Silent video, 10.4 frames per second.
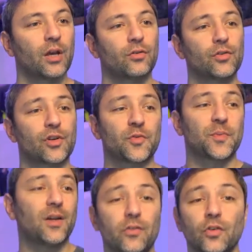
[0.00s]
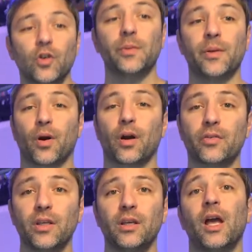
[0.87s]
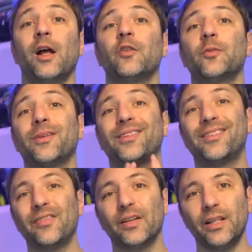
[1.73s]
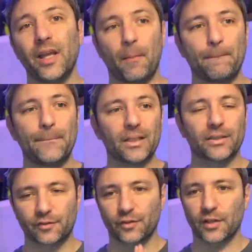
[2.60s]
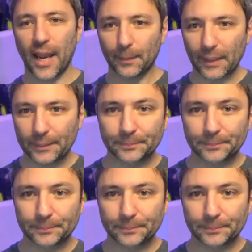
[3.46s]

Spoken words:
non transparent UDP proxy specifically built for gaming.